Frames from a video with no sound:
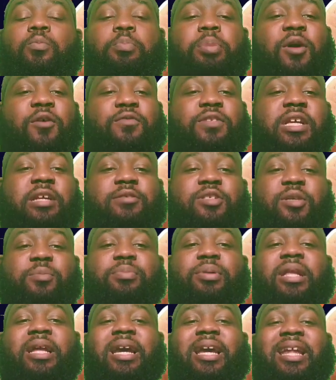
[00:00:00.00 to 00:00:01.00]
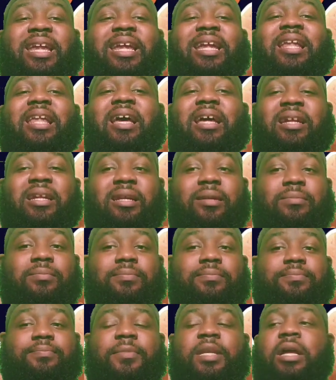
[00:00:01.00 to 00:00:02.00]
Both teams are playing in London.
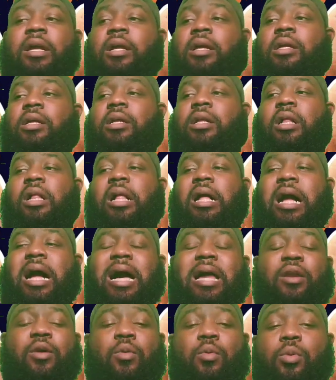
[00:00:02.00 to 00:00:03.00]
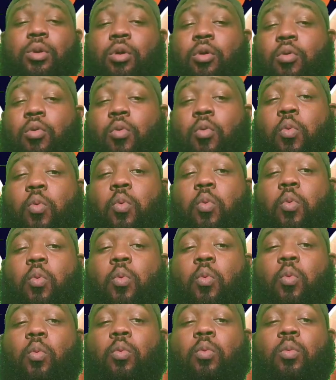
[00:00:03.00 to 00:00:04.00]
I don't know
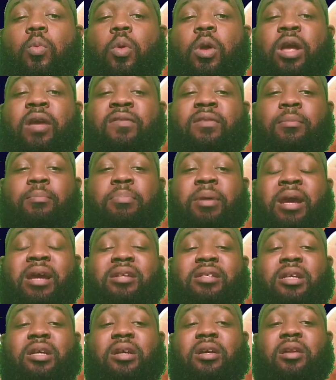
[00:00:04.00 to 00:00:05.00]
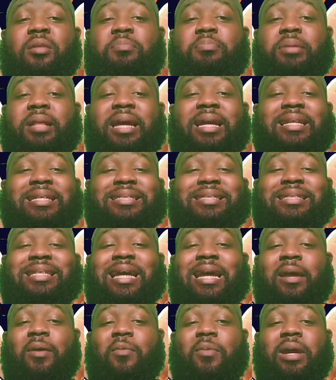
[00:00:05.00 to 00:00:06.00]
if the Bears are going to play the
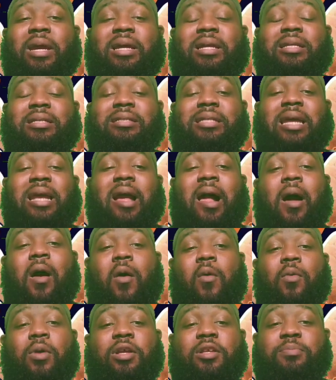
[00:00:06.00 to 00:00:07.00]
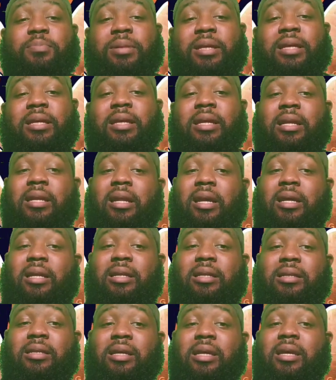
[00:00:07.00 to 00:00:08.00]
same way they always play in
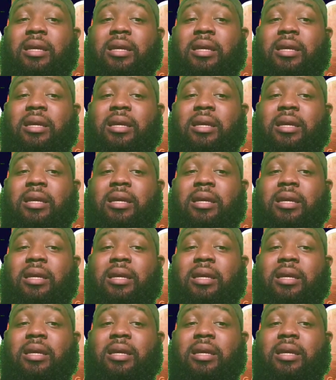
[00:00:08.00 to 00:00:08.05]
London.